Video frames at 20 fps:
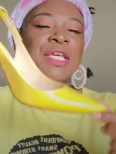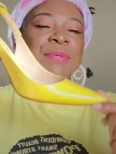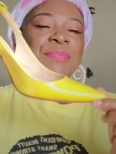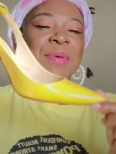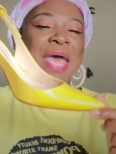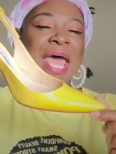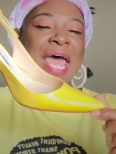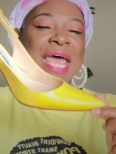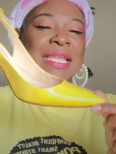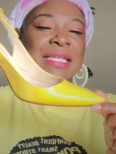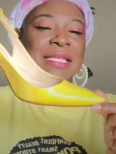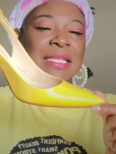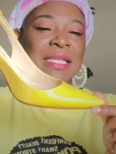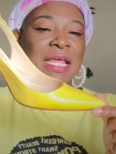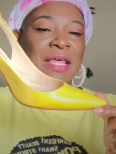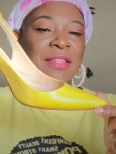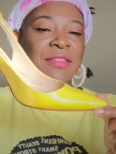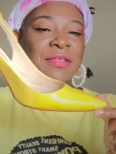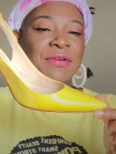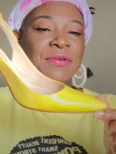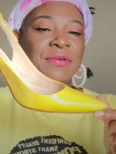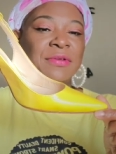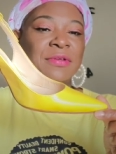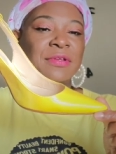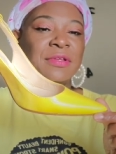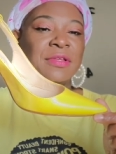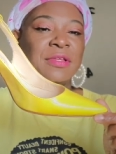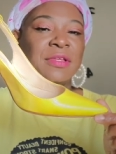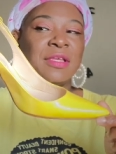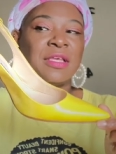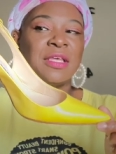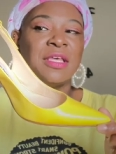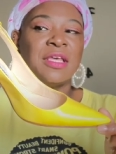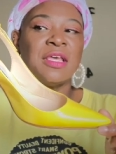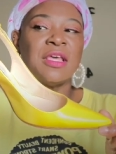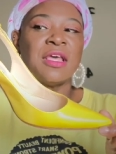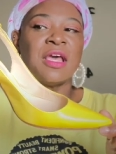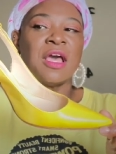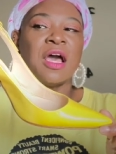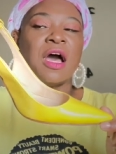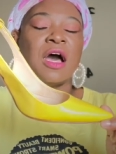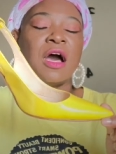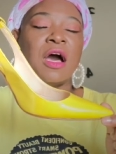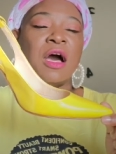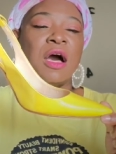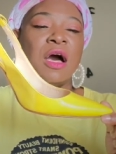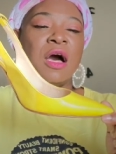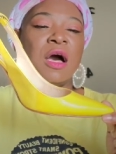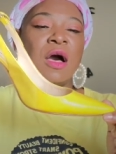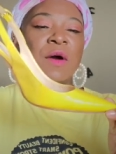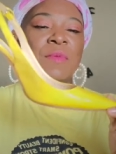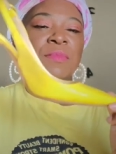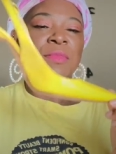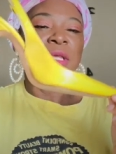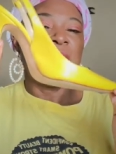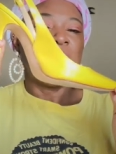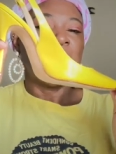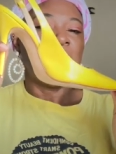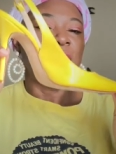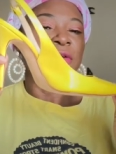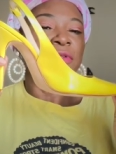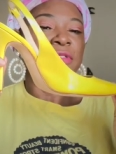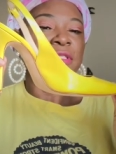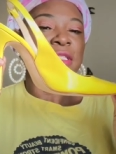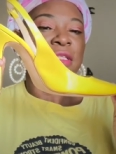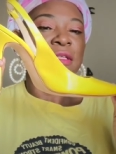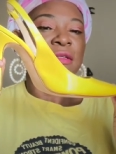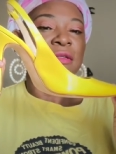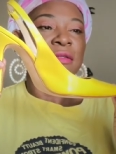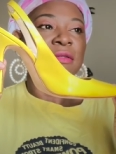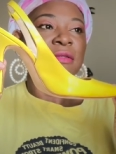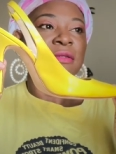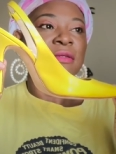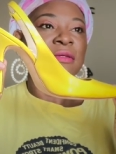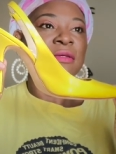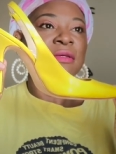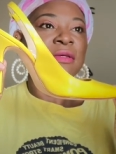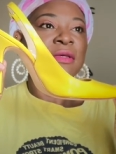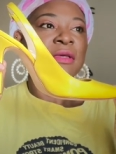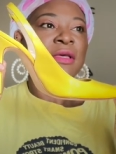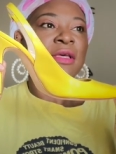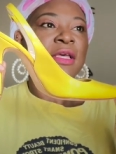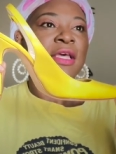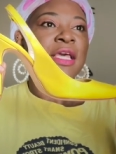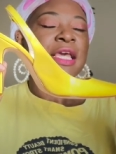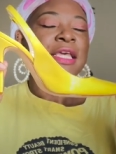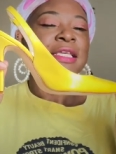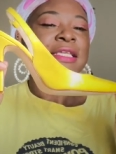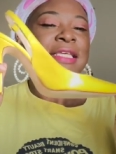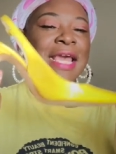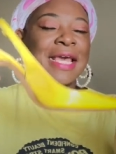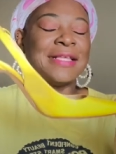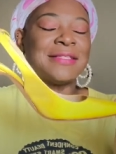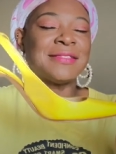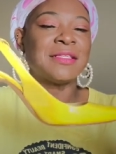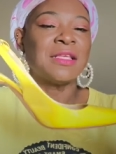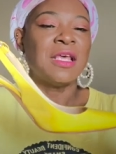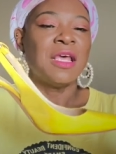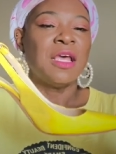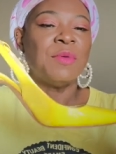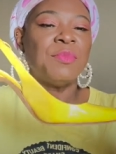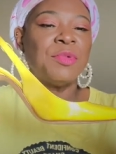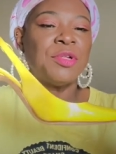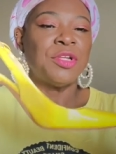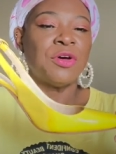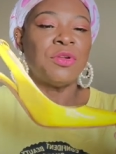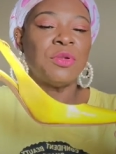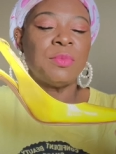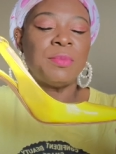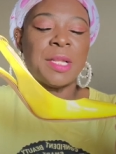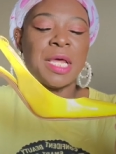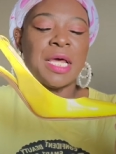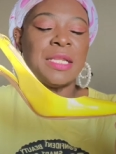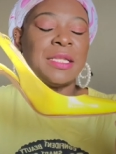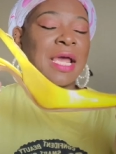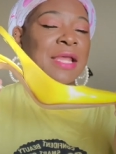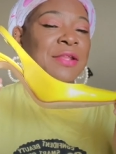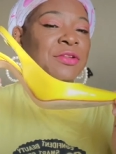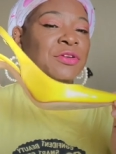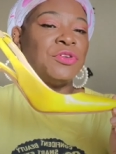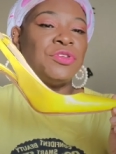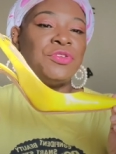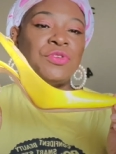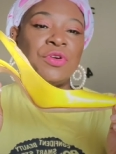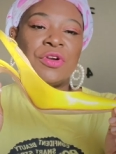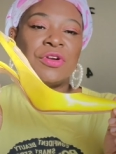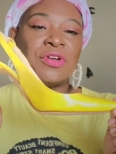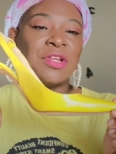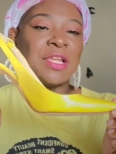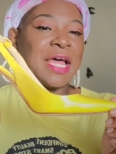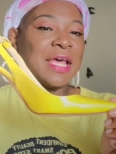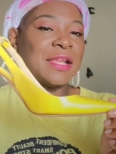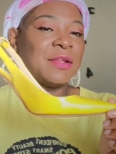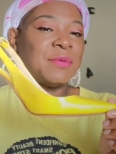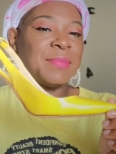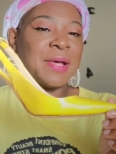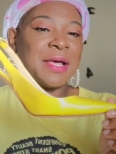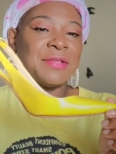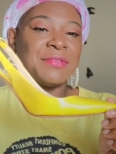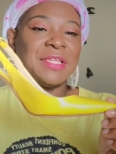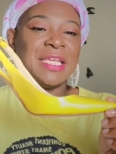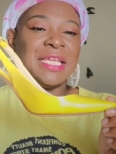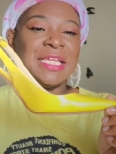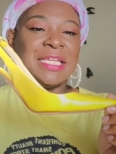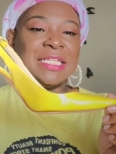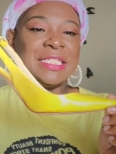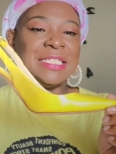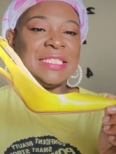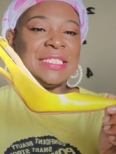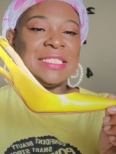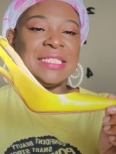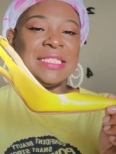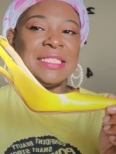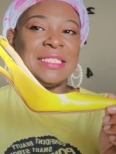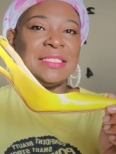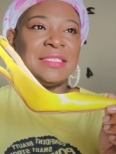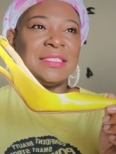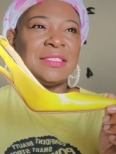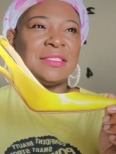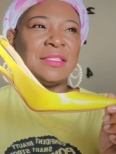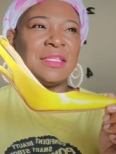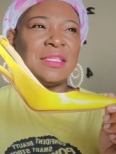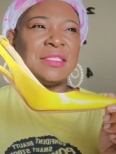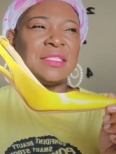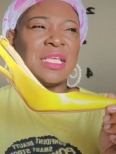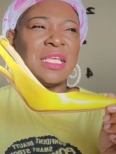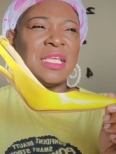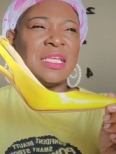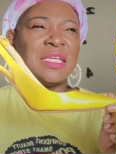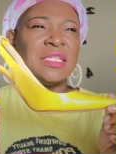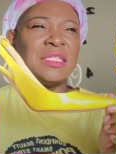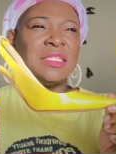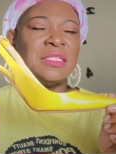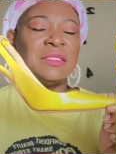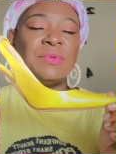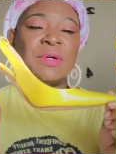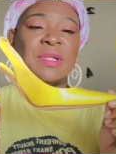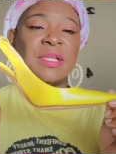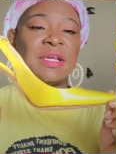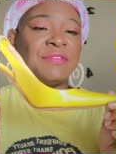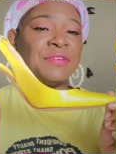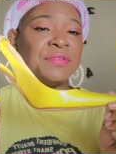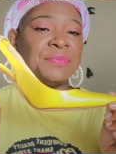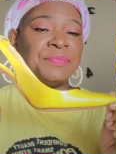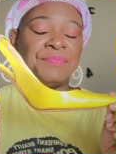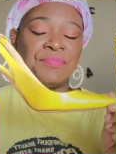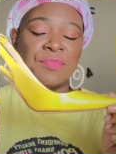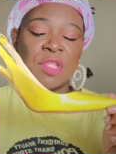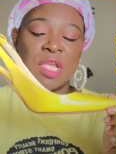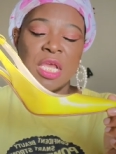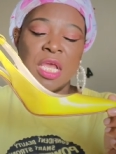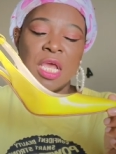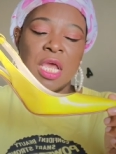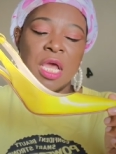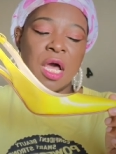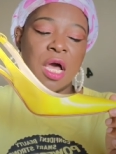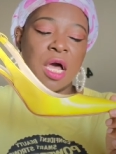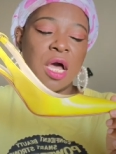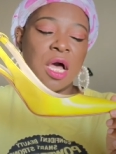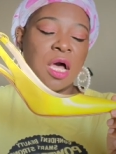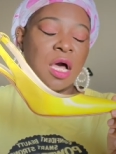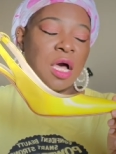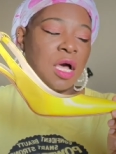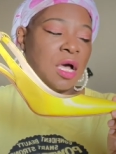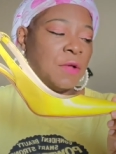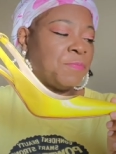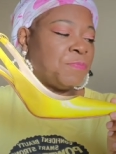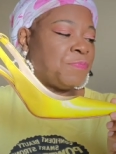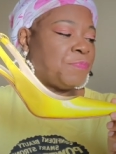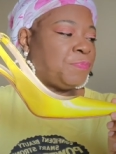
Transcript: patent leather um, heels. Yes, Manolo Blahnik. I know you heard a lot about the Ingleses. Is it Inglese? Whatever. Uh,